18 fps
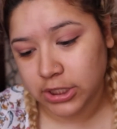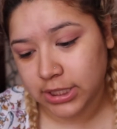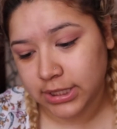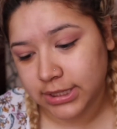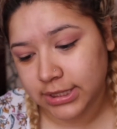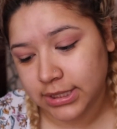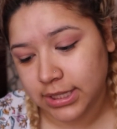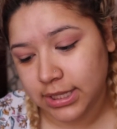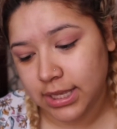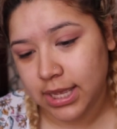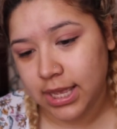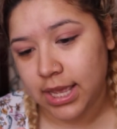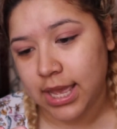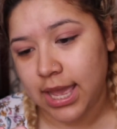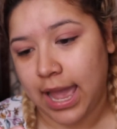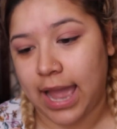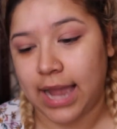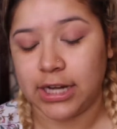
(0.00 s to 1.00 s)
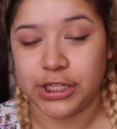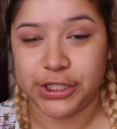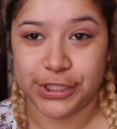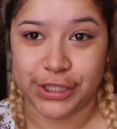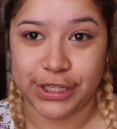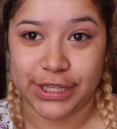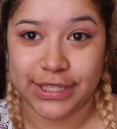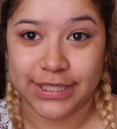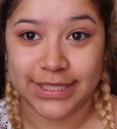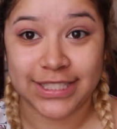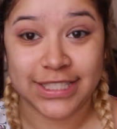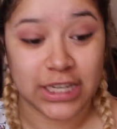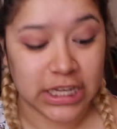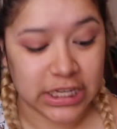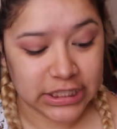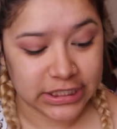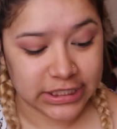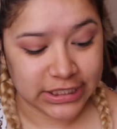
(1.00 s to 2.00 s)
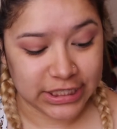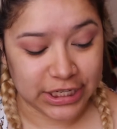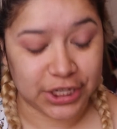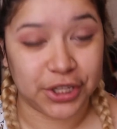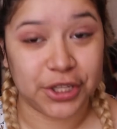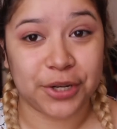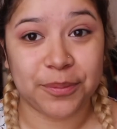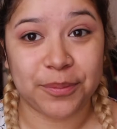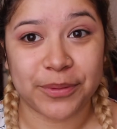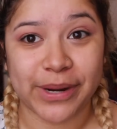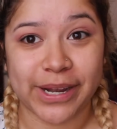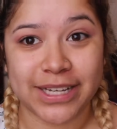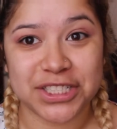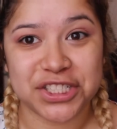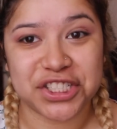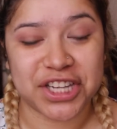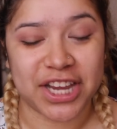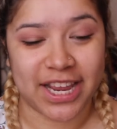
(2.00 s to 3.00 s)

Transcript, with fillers: This is a concealer brush,